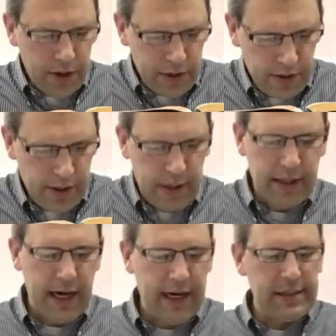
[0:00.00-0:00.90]
your young
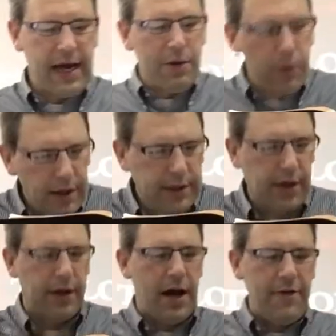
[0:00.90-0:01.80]
lions. I will
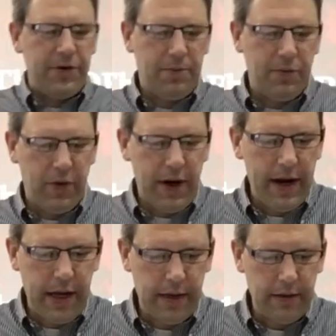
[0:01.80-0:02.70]
cut off your prey,